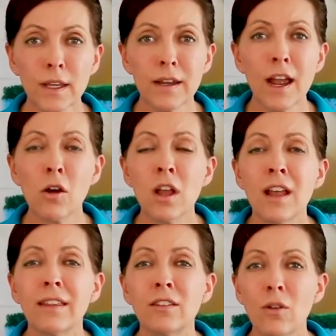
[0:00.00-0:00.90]
Now,
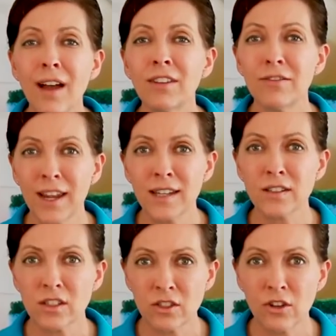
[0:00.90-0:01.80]
they do have
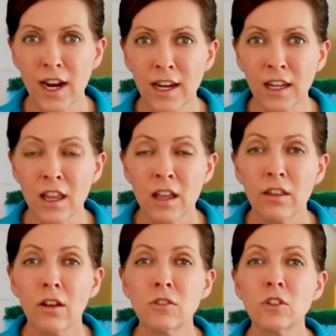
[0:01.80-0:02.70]
advanced training
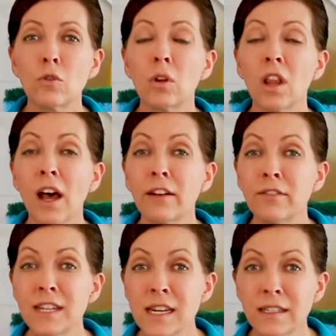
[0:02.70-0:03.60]
that goes into a lot
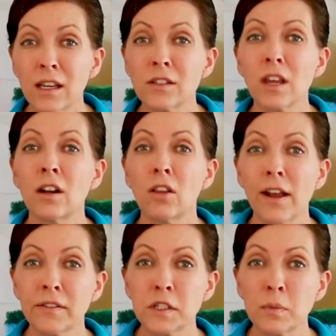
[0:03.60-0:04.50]
of details and a
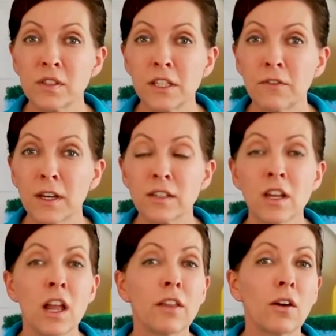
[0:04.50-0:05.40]
lot of specifics.
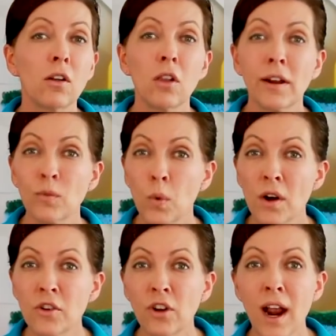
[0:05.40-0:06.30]
There are a lot of
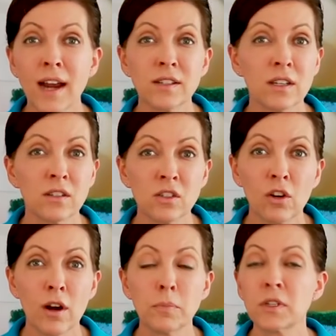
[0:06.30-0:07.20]
word tracks and
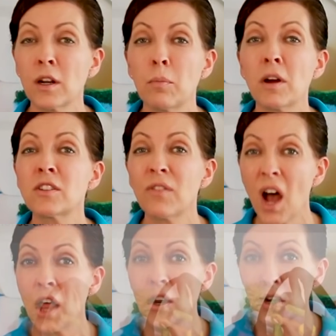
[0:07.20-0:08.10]
scripts and a bunch of
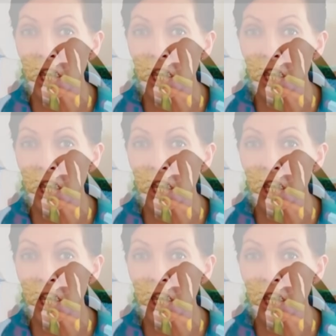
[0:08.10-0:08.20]
other